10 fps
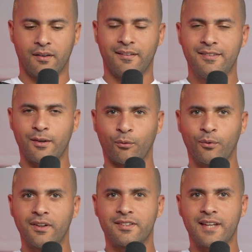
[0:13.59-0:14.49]
He's a
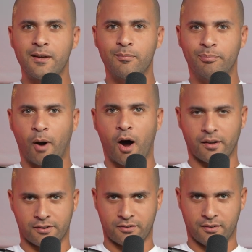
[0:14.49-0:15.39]
real estate
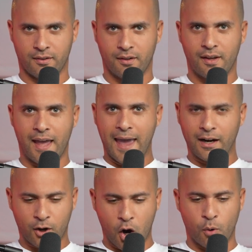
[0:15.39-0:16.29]
boss and a
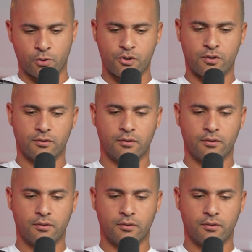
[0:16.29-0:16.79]
coach.